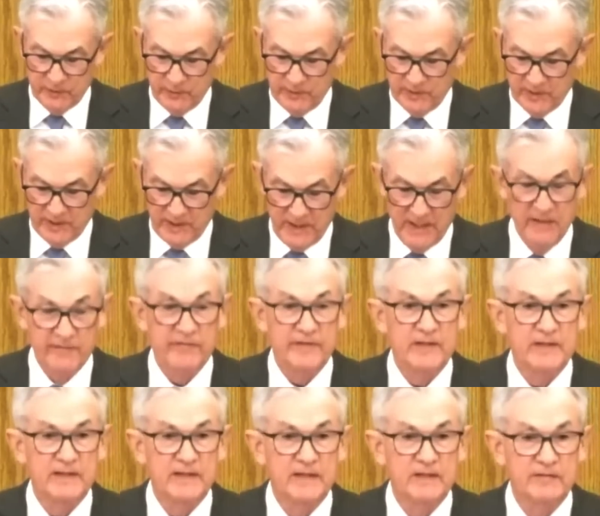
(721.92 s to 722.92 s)
we are
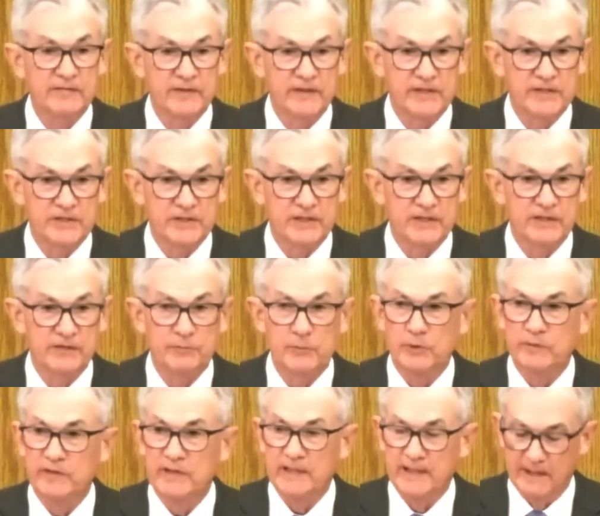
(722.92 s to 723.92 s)
confident that inflation is
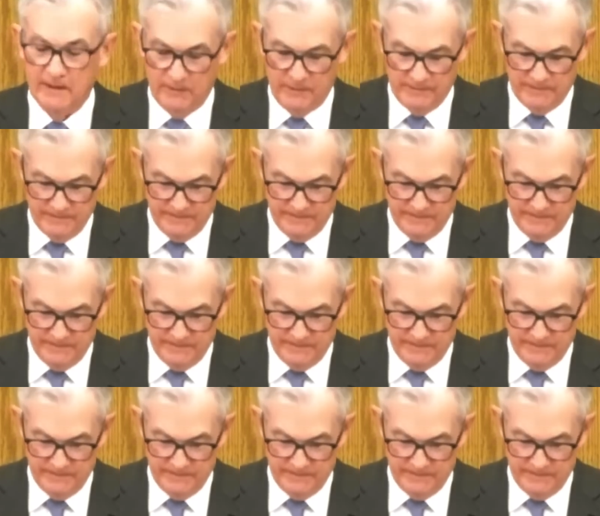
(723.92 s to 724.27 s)
moving down.